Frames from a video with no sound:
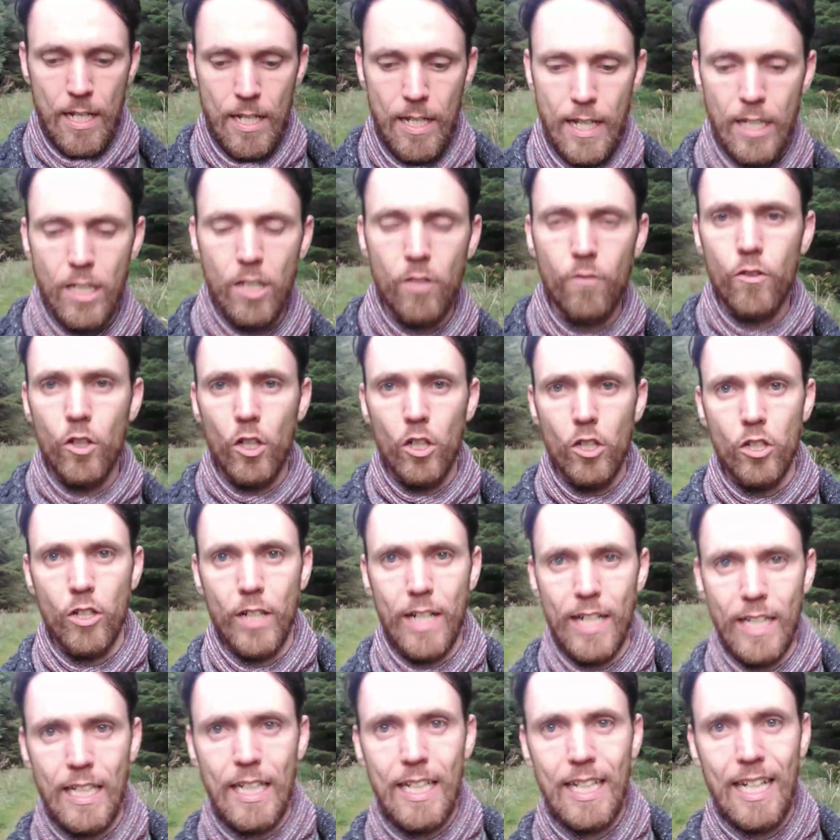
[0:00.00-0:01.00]
Then you've done your
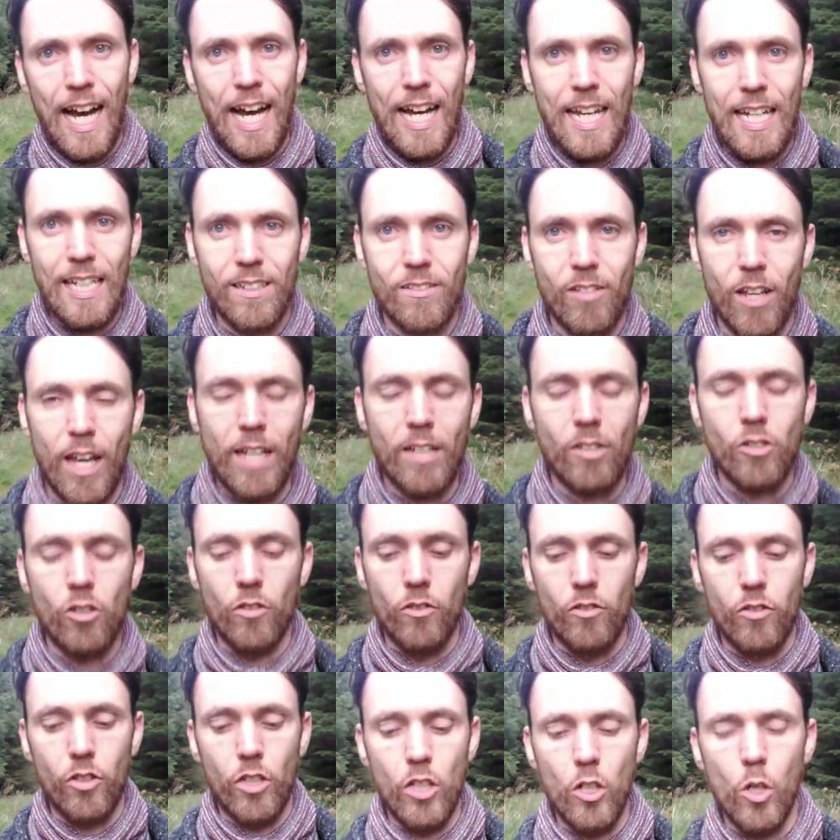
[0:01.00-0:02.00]
ikigai
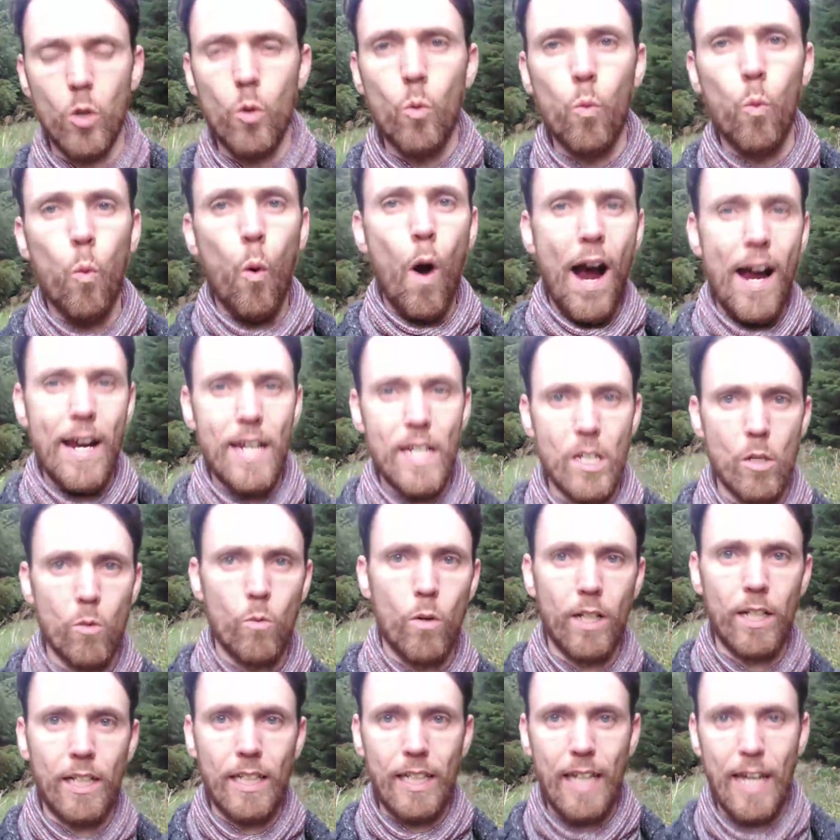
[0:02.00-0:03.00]
intentions. You know why you
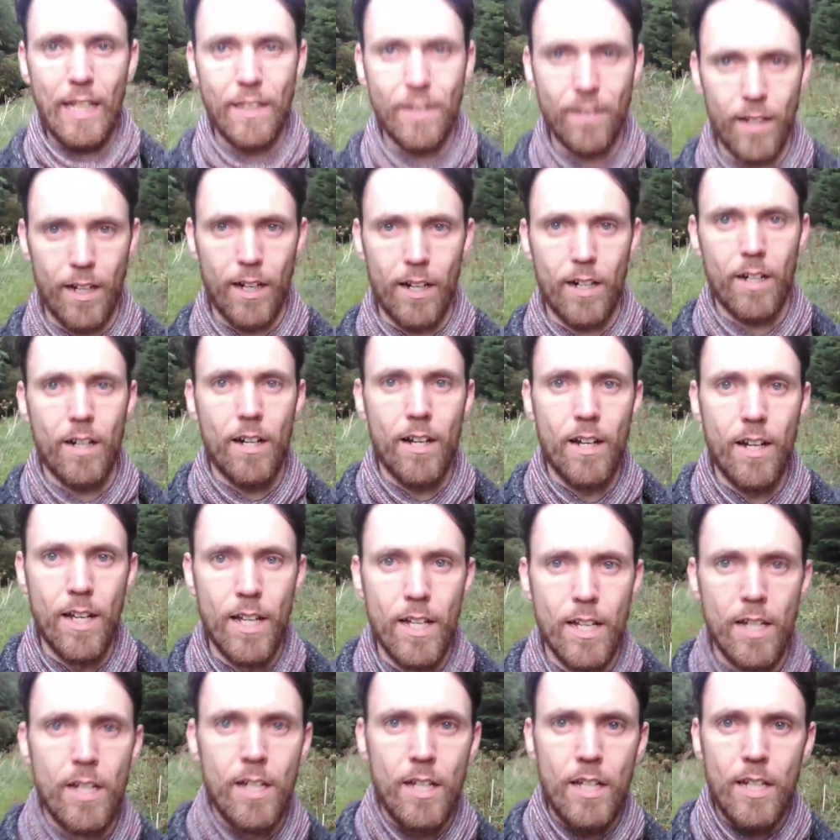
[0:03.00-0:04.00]
want to get there.
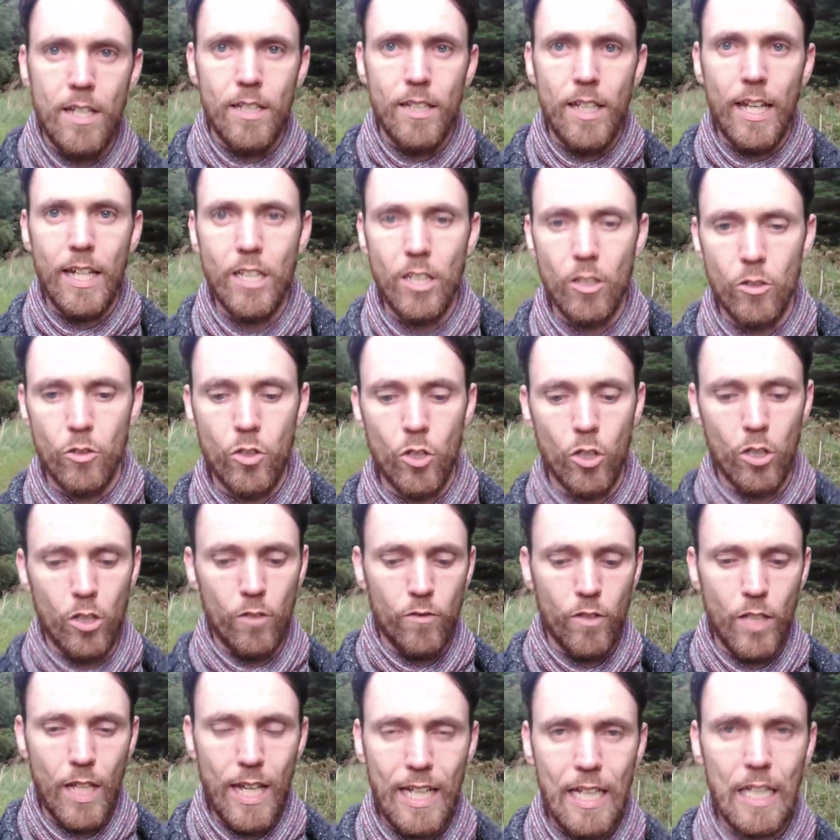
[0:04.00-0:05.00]
Then you sort
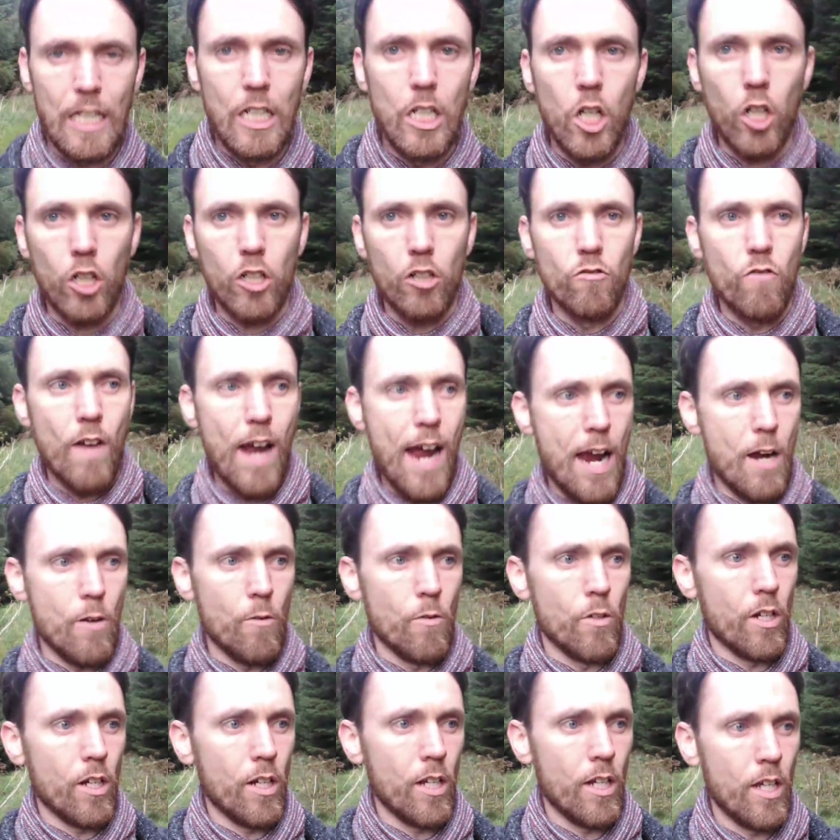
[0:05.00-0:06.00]
of take a look
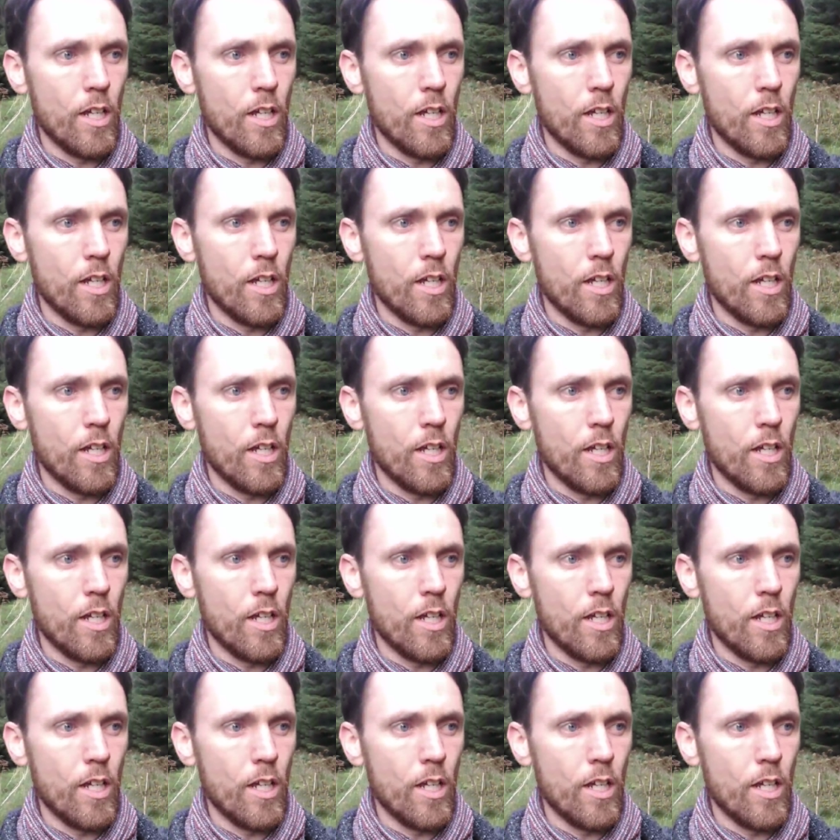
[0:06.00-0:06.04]
around.